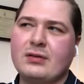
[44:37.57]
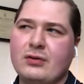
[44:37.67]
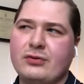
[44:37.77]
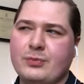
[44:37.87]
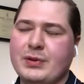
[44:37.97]

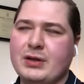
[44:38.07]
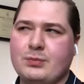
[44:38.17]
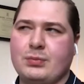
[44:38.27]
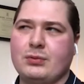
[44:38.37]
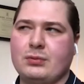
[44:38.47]
those
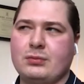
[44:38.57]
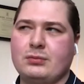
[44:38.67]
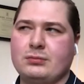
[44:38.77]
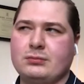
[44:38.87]
people